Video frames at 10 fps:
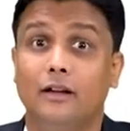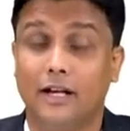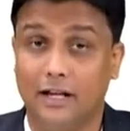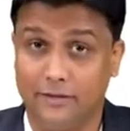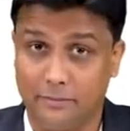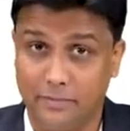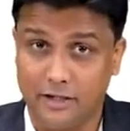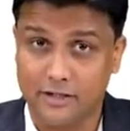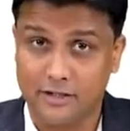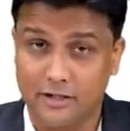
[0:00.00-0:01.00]
11
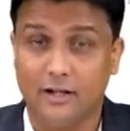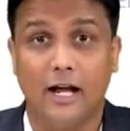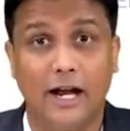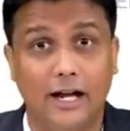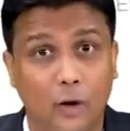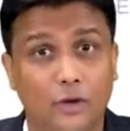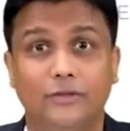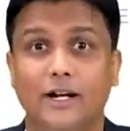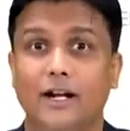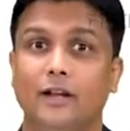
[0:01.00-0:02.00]
pairs, and out of
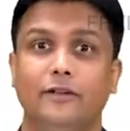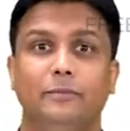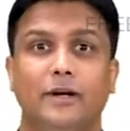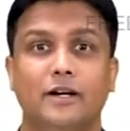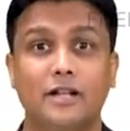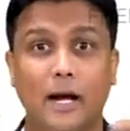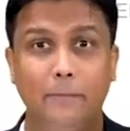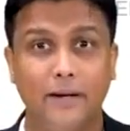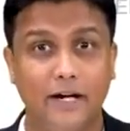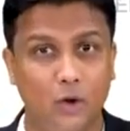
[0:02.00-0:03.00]
that 11 pairs,
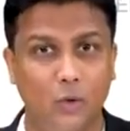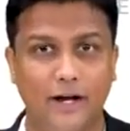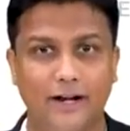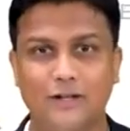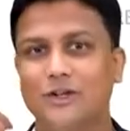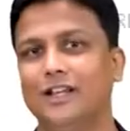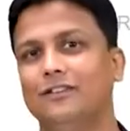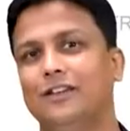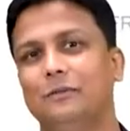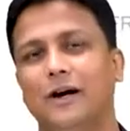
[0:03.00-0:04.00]
upper 2 are actually
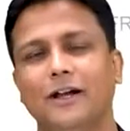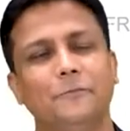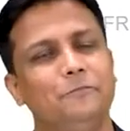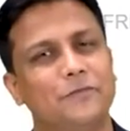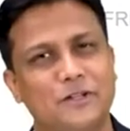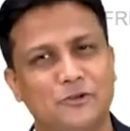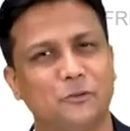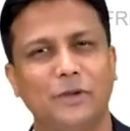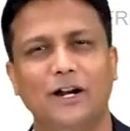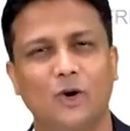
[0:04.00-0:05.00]
given by
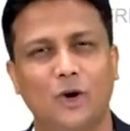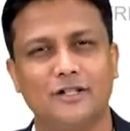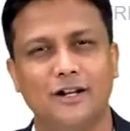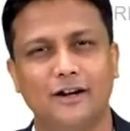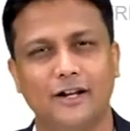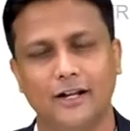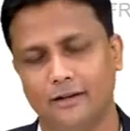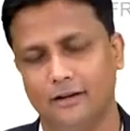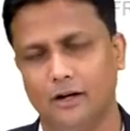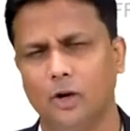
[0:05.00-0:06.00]
superior intercostal artery,
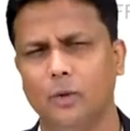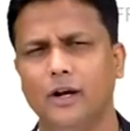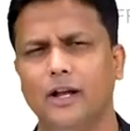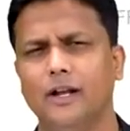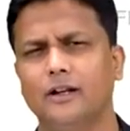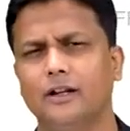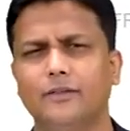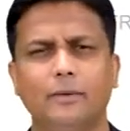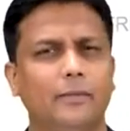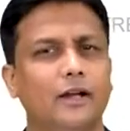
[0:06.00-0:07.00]
lower 9 are
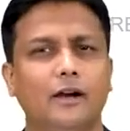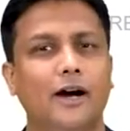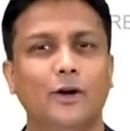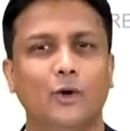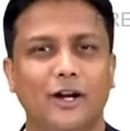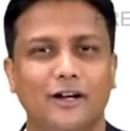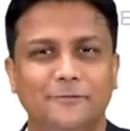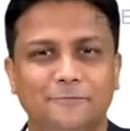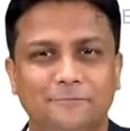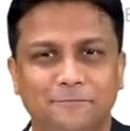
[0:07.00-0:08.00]
given by aorta.
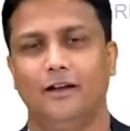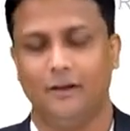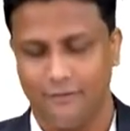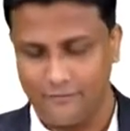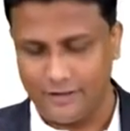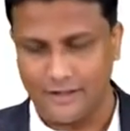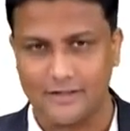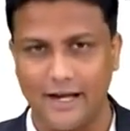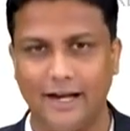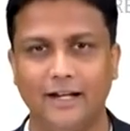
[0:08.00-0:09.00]
Whereas
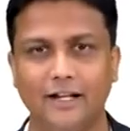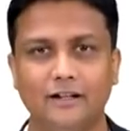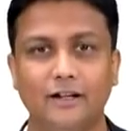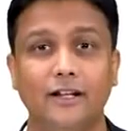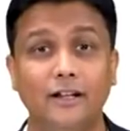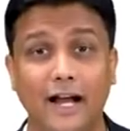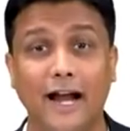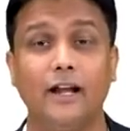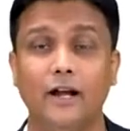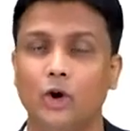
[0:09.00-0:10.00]
anterior
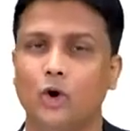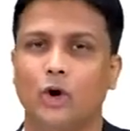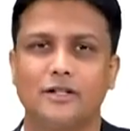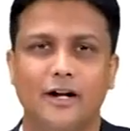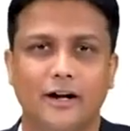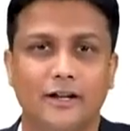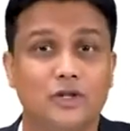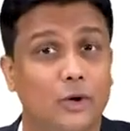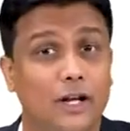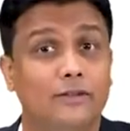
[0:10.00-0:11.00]
intercostal arteries
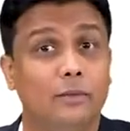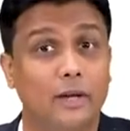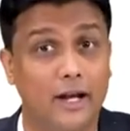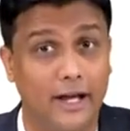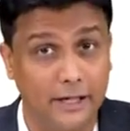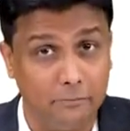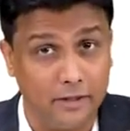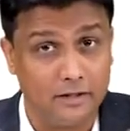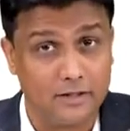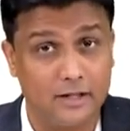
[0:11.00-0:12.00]
totally will be 9
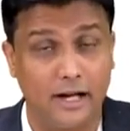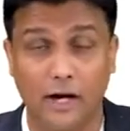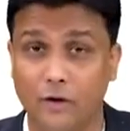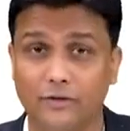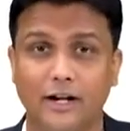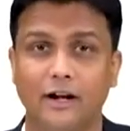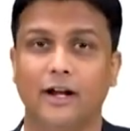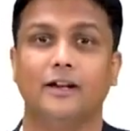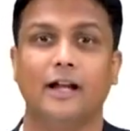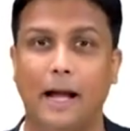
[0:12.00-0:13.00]
pairs, and out of that
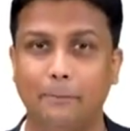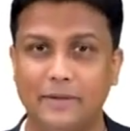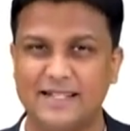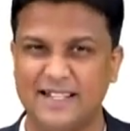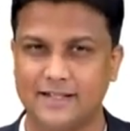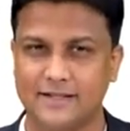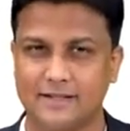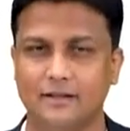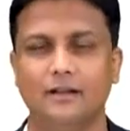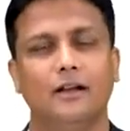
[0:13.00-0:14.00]
9, upper
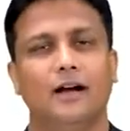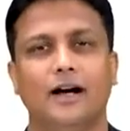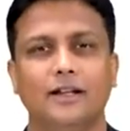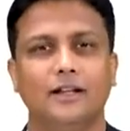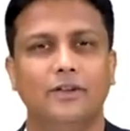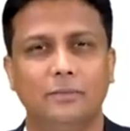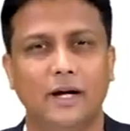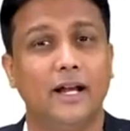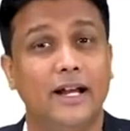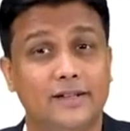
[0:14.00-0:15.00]
6 are given
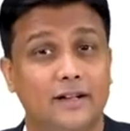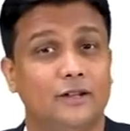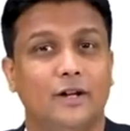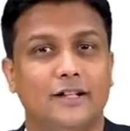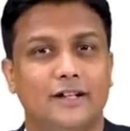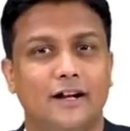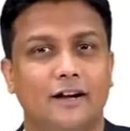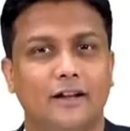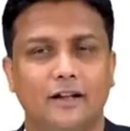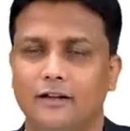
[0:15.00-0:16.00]
by internal thoracic
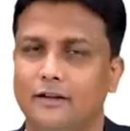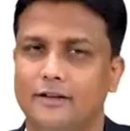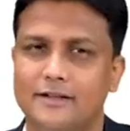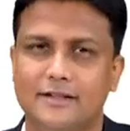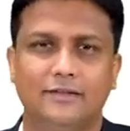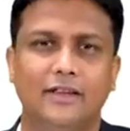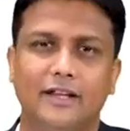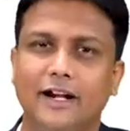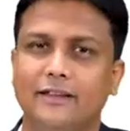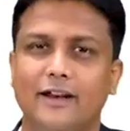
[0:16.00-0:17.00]
artery, 7th,
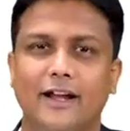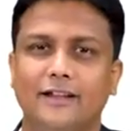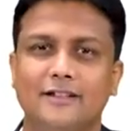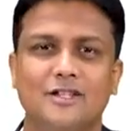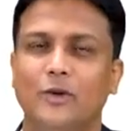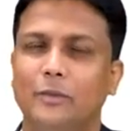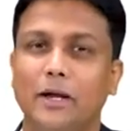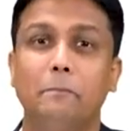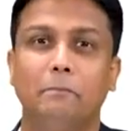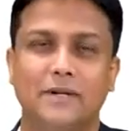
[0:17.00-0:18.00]
8th and 9th is given by
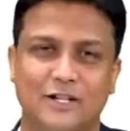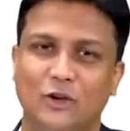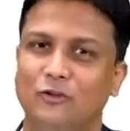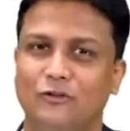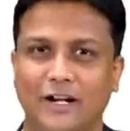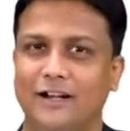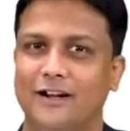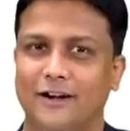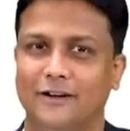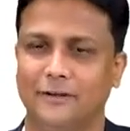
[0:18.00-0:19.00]
musculophrenic
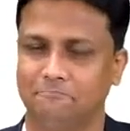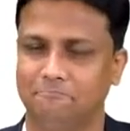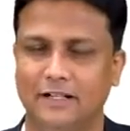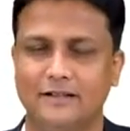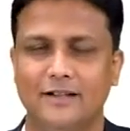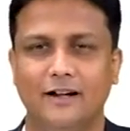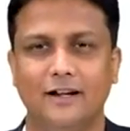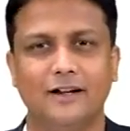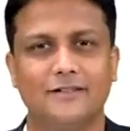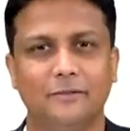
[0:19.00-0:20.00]
artery. That is the
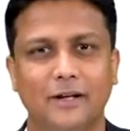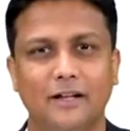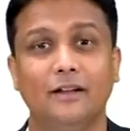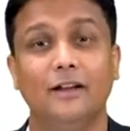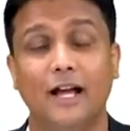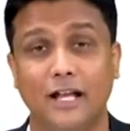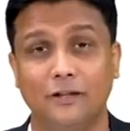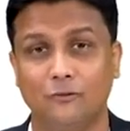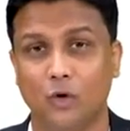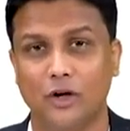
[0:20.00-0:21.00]
entire summary, and the
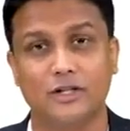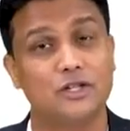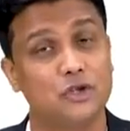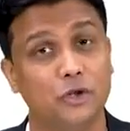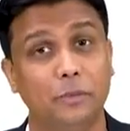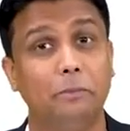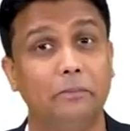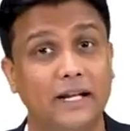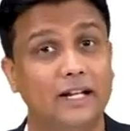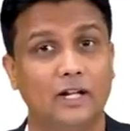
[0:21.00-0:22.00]
focus should be
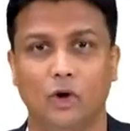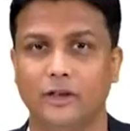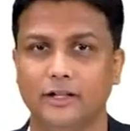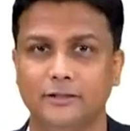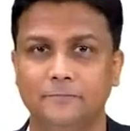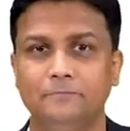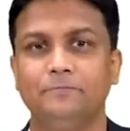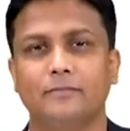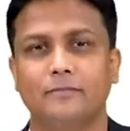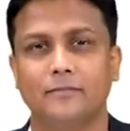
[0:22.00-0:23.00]
mainly on the
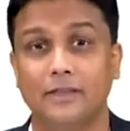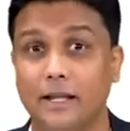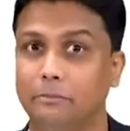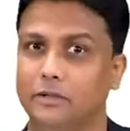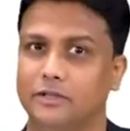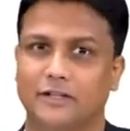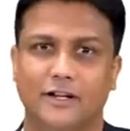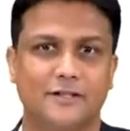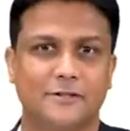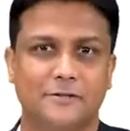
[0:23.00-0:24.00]
numbers,
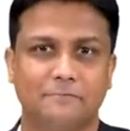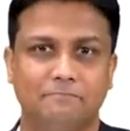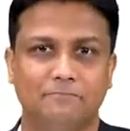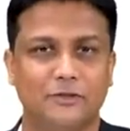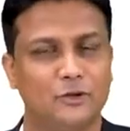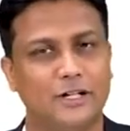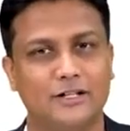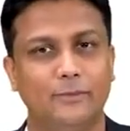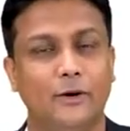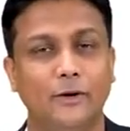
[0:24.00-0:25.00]
guys. So, that
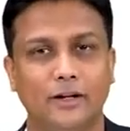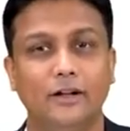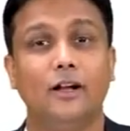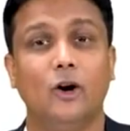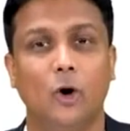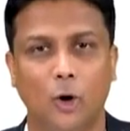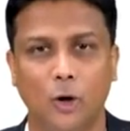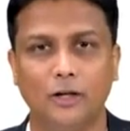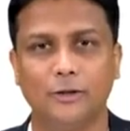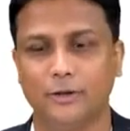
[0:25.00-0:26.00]
is about
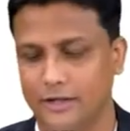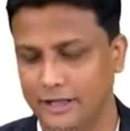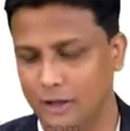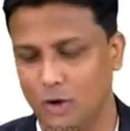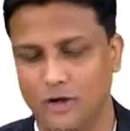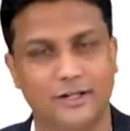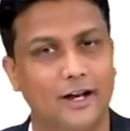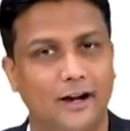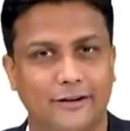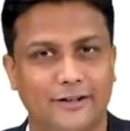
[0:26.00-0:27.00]
all your intercostal
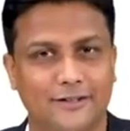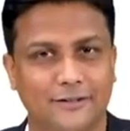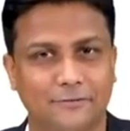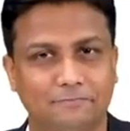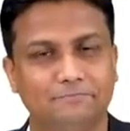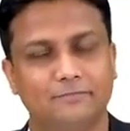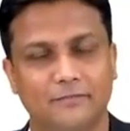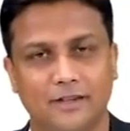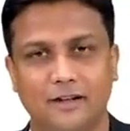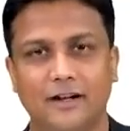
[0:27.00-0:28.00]
arteries here.
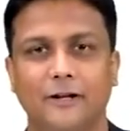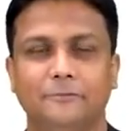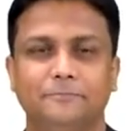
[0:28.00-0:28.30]
Done.